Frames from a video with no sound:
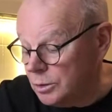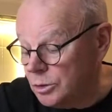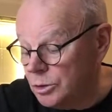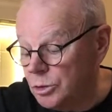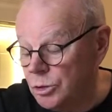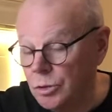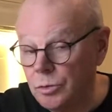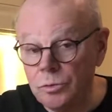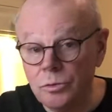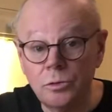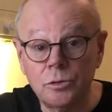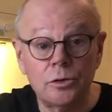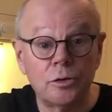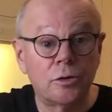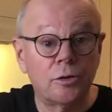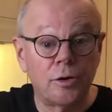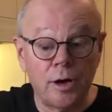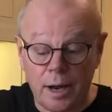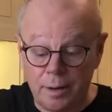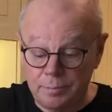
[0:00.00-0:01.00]

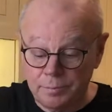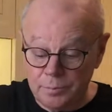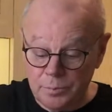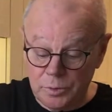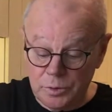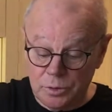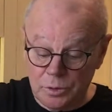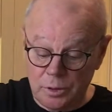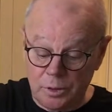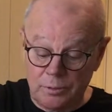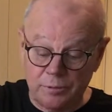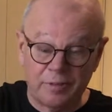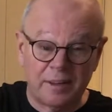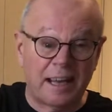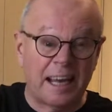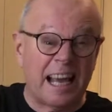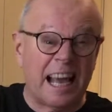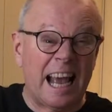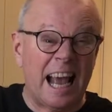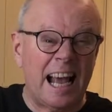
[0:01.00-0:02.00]
200 grams of
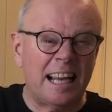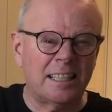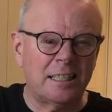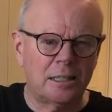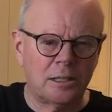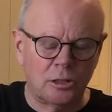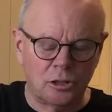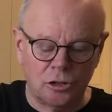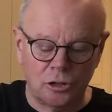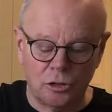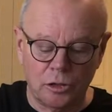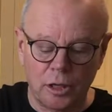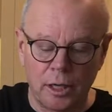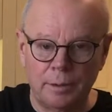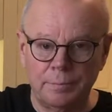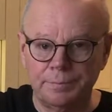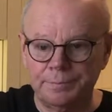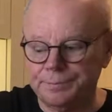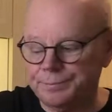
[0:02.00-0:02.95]
caster sugar,